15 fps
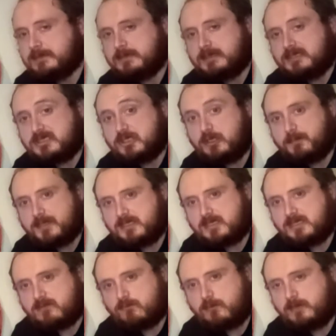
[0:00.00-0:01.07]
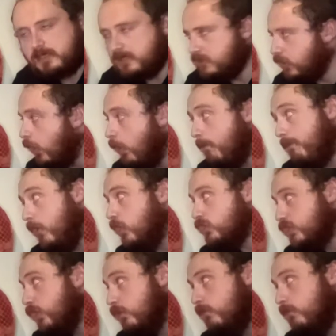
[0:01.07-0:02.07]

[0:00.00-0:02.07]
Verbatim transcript: Just hope it doesn't ruin it. Don't put too